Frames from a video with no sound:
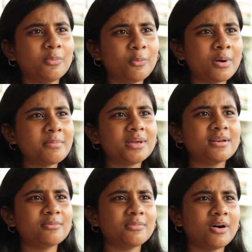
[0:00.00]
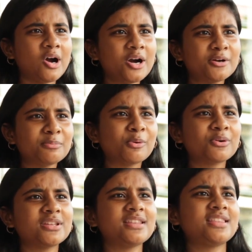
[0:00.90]
Women earned
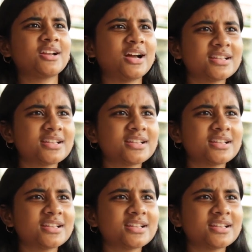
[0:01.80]
more than their